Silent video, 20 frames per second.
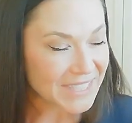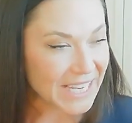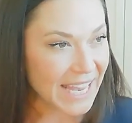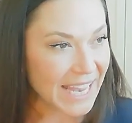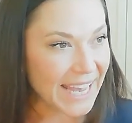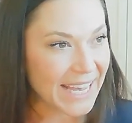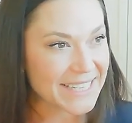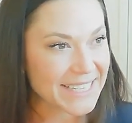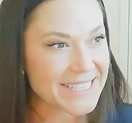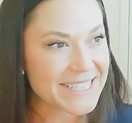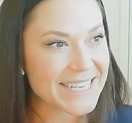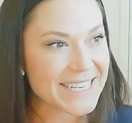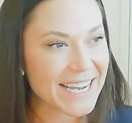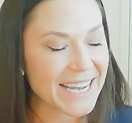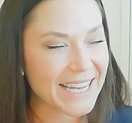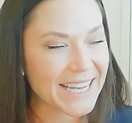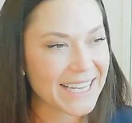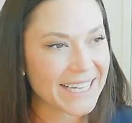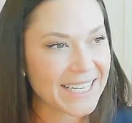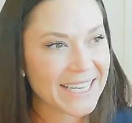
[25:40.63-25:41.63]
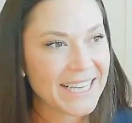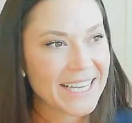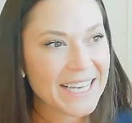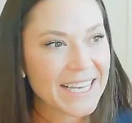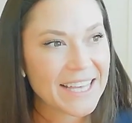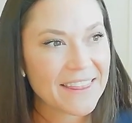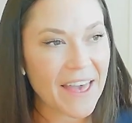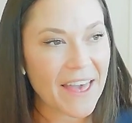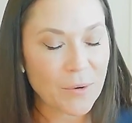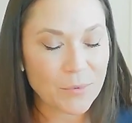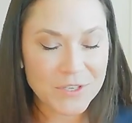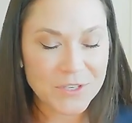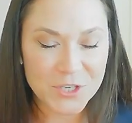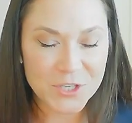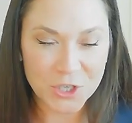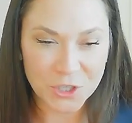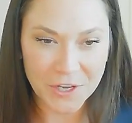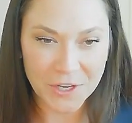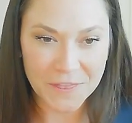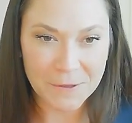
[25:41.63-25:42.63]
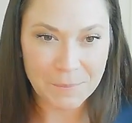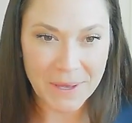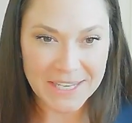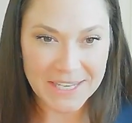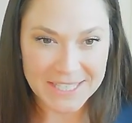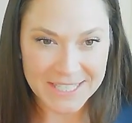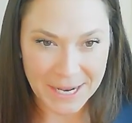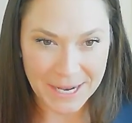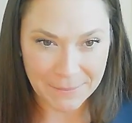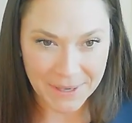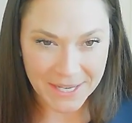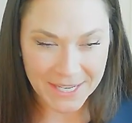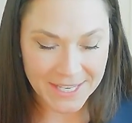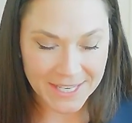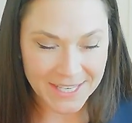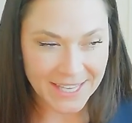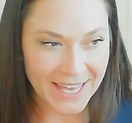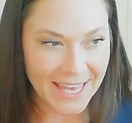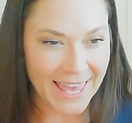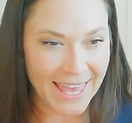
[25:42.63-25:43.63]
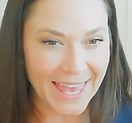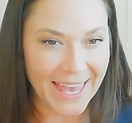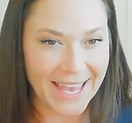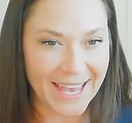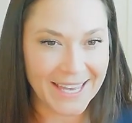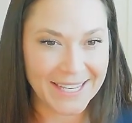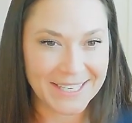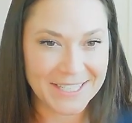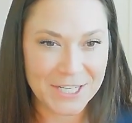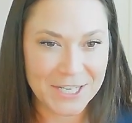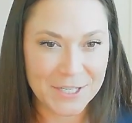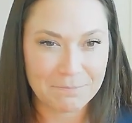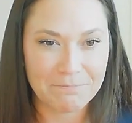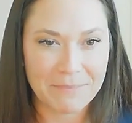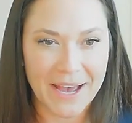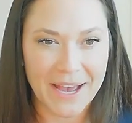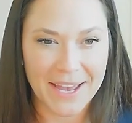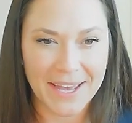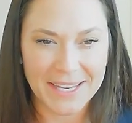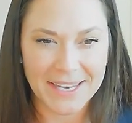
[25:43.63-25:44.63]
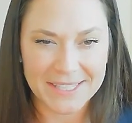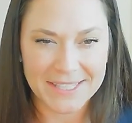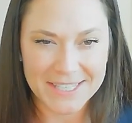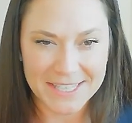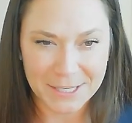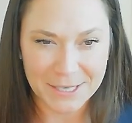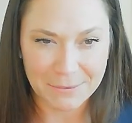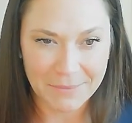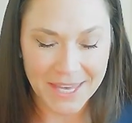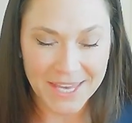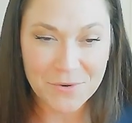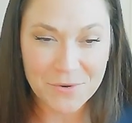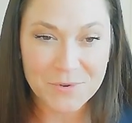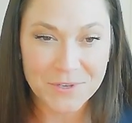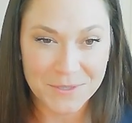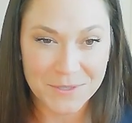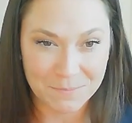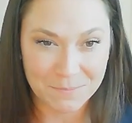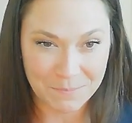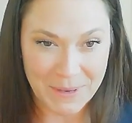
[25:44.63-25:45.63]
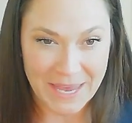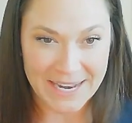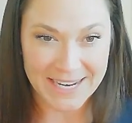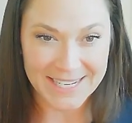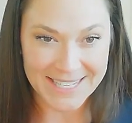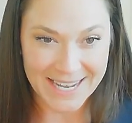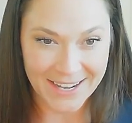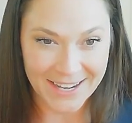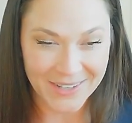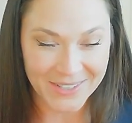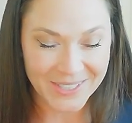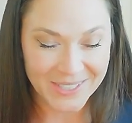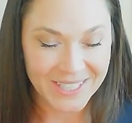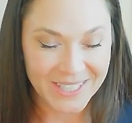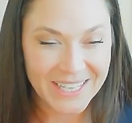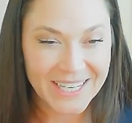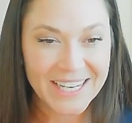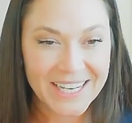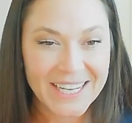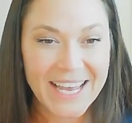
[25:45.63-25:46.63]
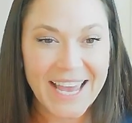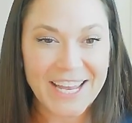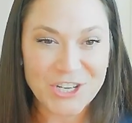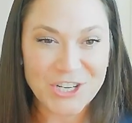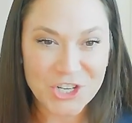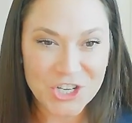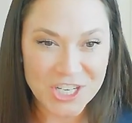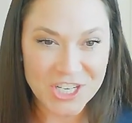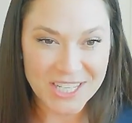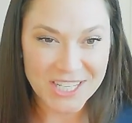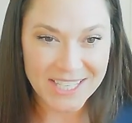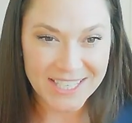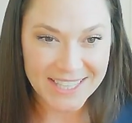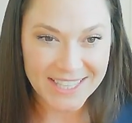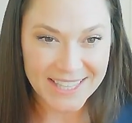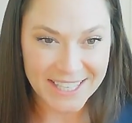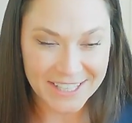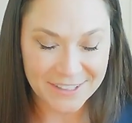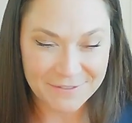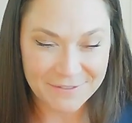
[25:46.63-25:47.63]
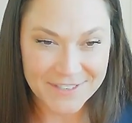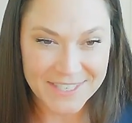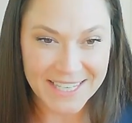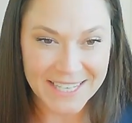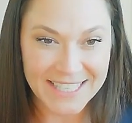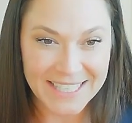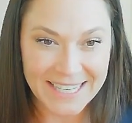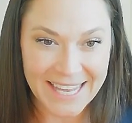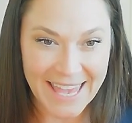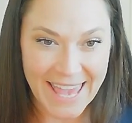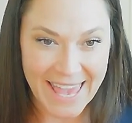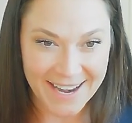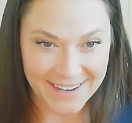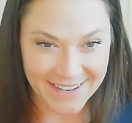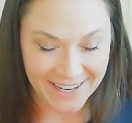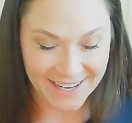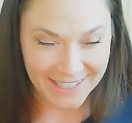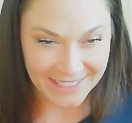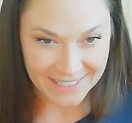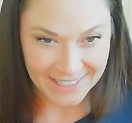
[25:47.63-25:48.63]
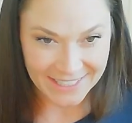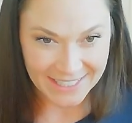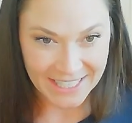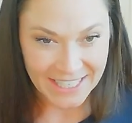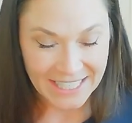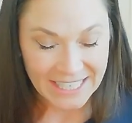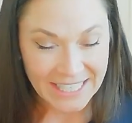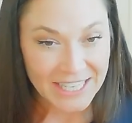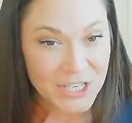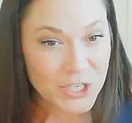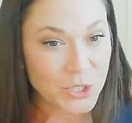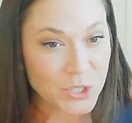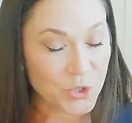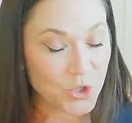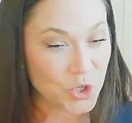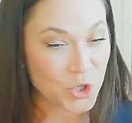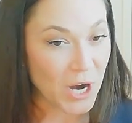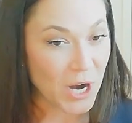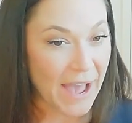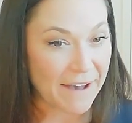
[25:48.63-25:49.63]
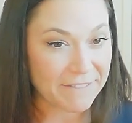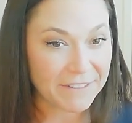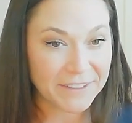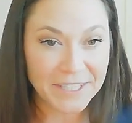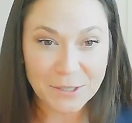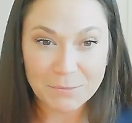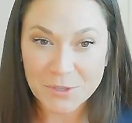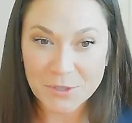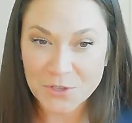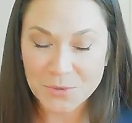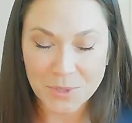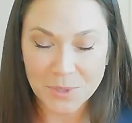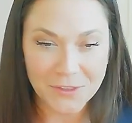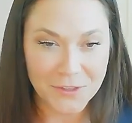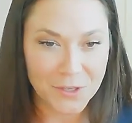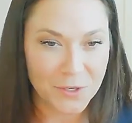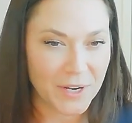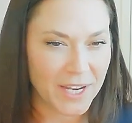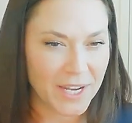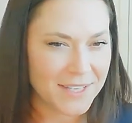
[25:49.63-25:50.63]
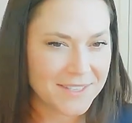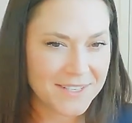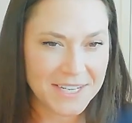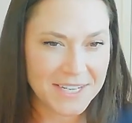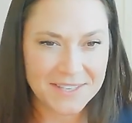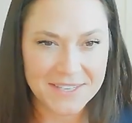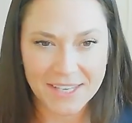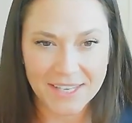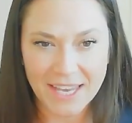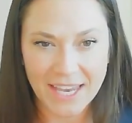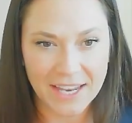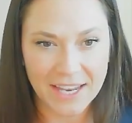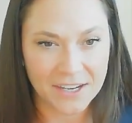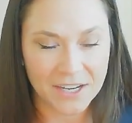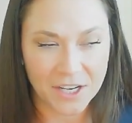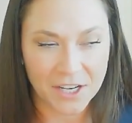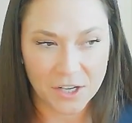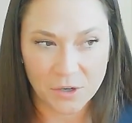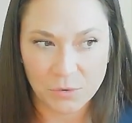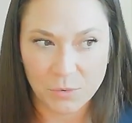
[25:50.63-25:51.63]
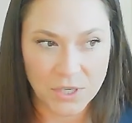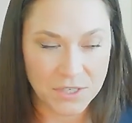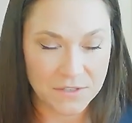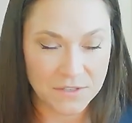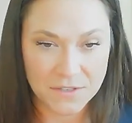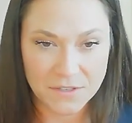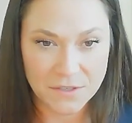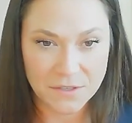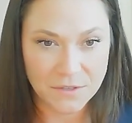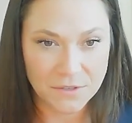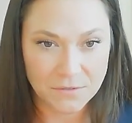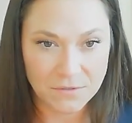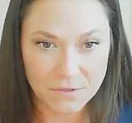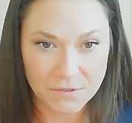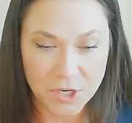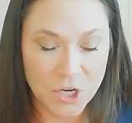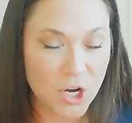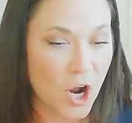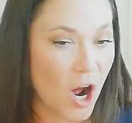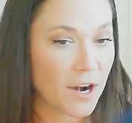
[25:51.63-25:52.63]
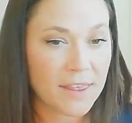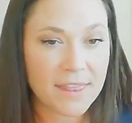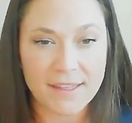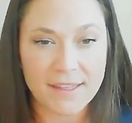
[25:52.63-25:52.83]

And that was during the pandemic. And my teammate was Penny Dale, and she lives in Canada. So traveling between the United States and Canada was not a